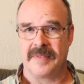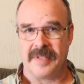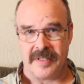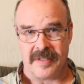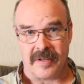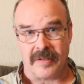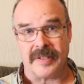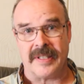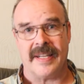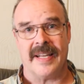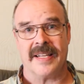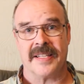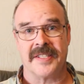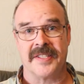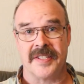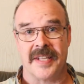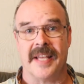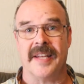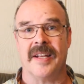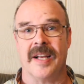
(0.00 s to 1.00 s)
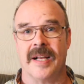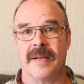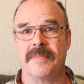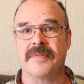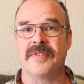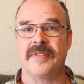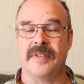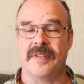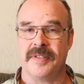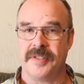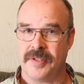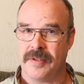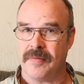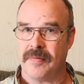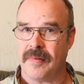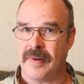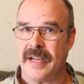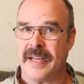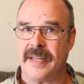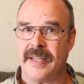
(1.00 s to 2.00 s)
you know, get set up so that you're
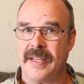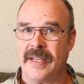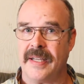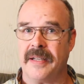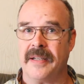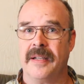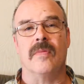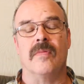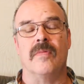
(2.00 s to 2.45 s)
ready.